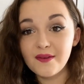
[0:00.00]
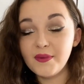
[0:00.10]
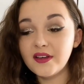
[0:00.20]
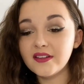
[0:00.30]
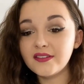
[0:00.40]

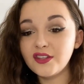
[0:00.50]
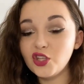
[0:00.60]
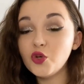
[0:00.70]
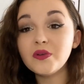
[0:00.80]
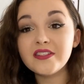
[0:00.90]
because
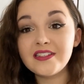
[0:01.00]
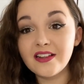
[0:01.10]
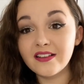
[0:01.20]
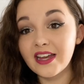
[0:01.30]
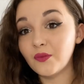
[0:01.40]
you will
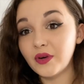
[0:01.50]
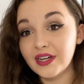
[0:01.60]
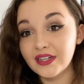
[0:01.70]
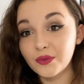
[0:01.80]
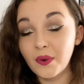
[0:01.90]
still gain
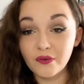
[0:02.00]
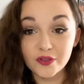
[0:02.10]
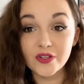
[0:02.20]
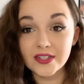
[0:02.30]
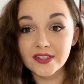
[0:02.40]
weight while
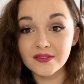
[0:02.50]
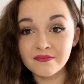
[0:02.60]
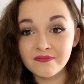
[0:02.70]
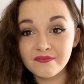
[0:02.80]
restricting.